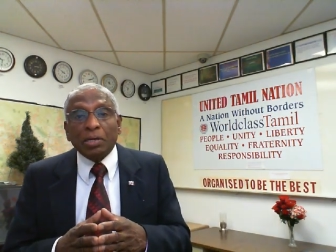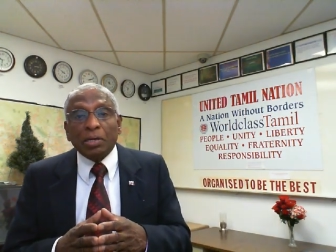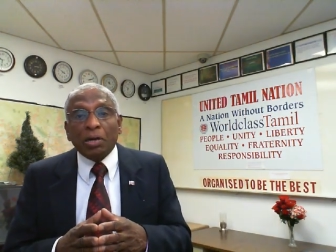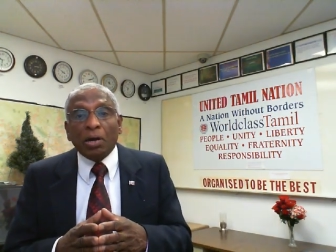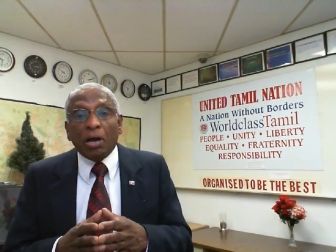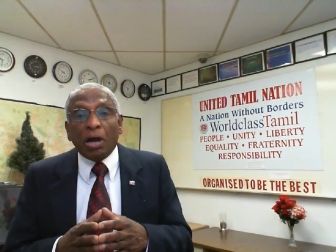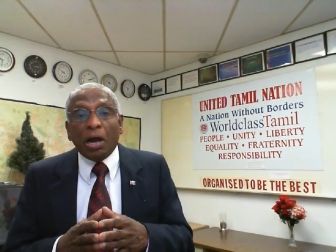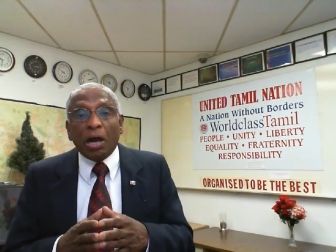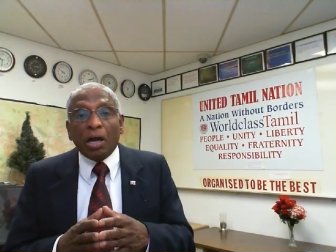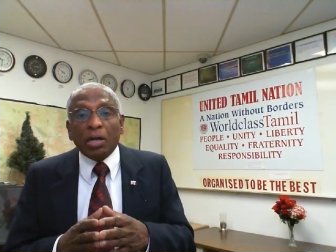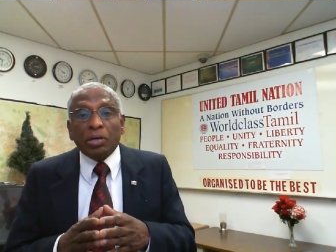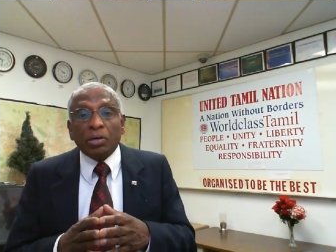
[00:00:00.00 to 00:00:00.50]

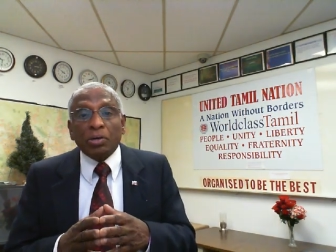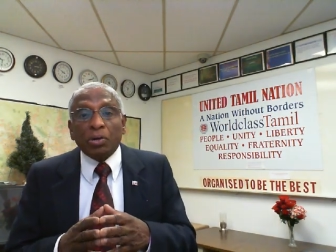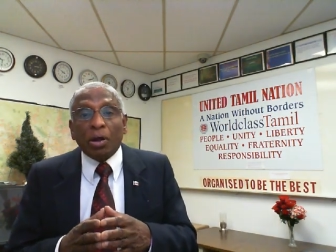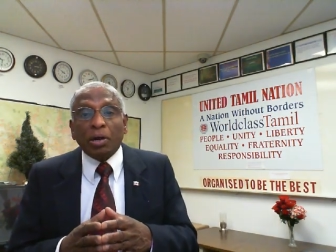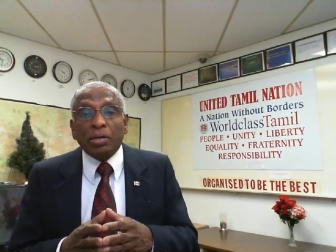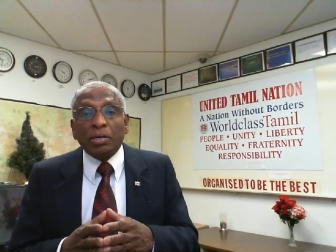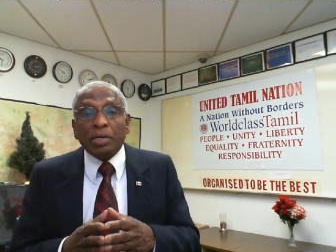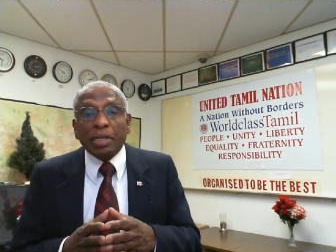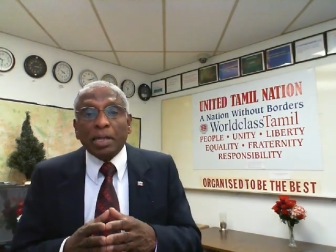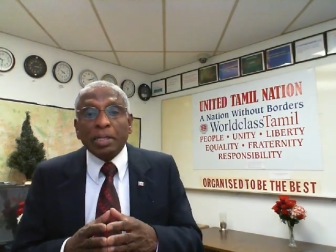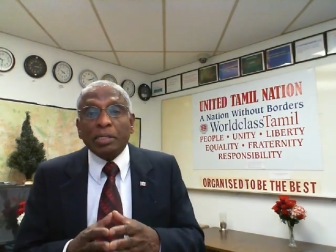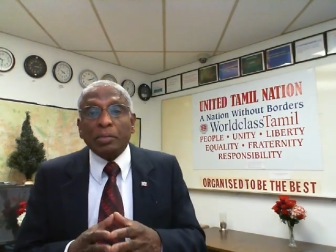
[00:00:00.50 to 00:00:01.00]
are not
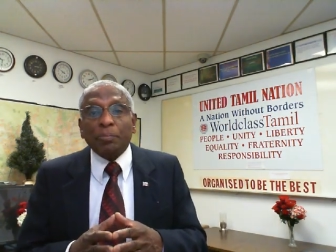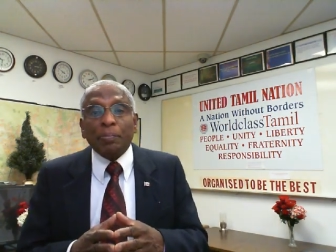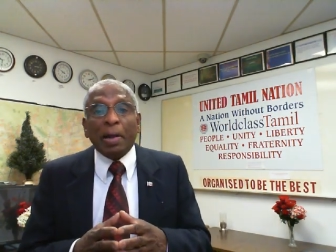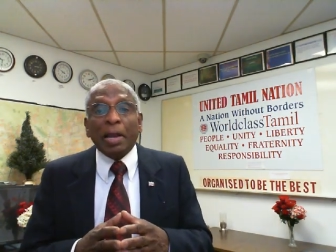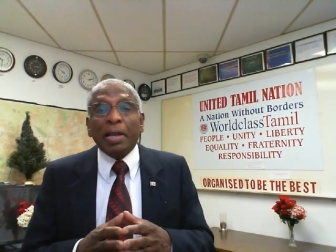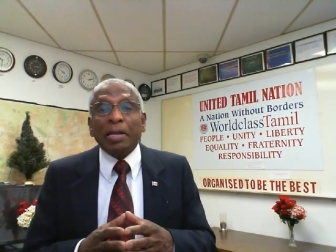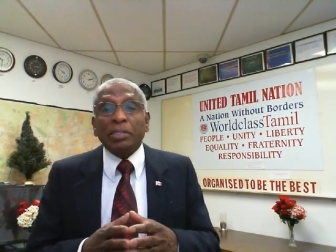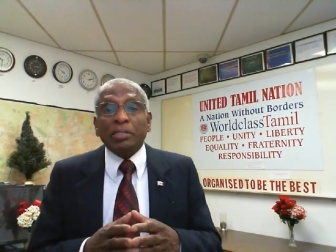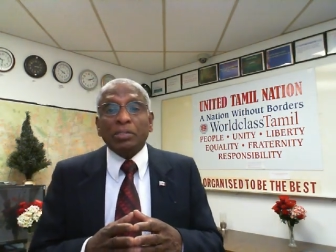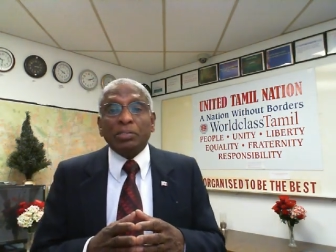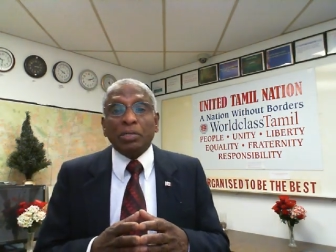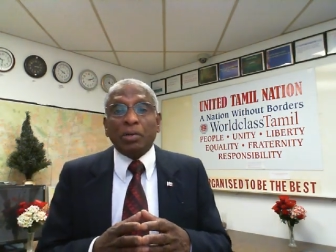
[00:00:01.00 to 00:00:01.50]
in the
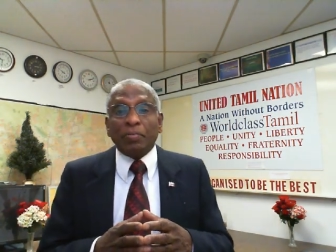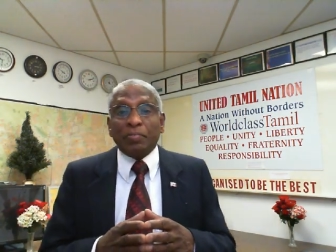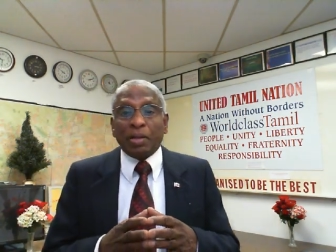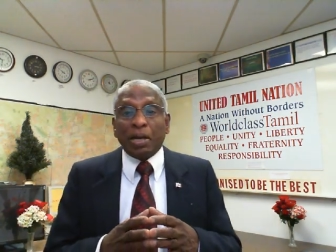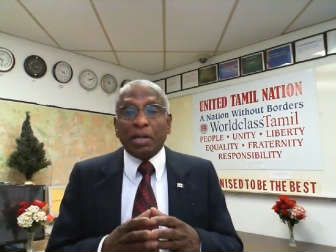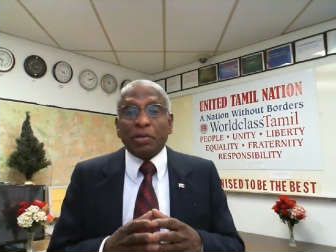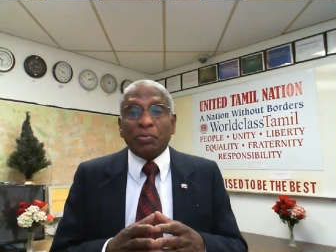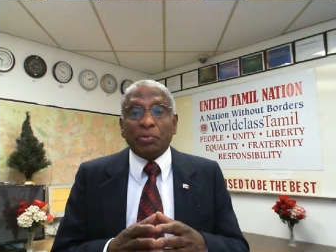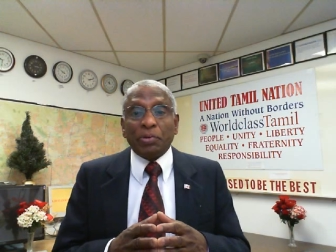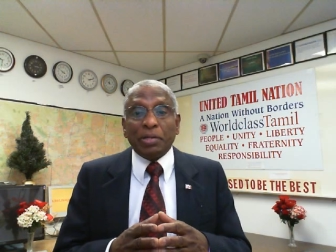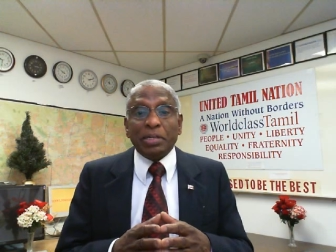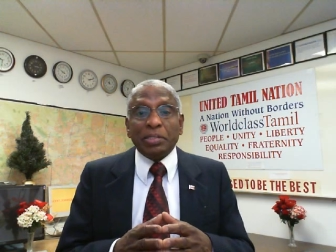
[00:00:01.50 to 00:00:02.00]
minds of
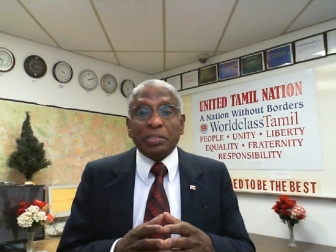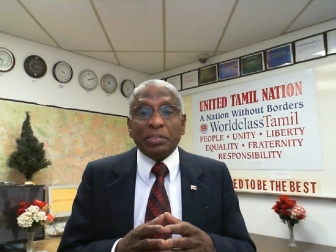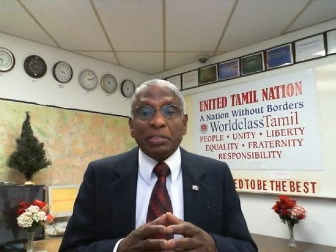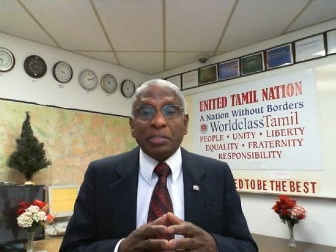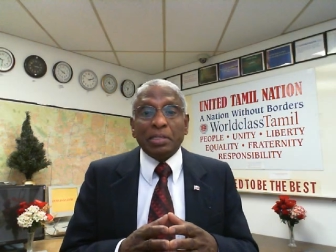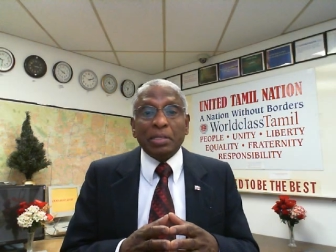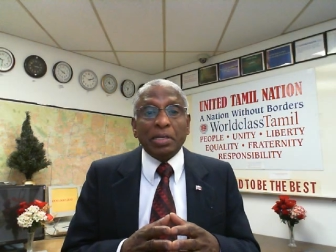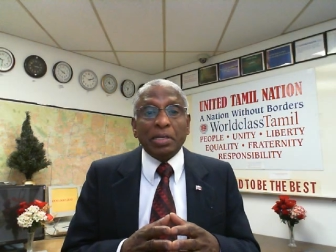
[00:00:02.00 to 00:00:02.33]
countries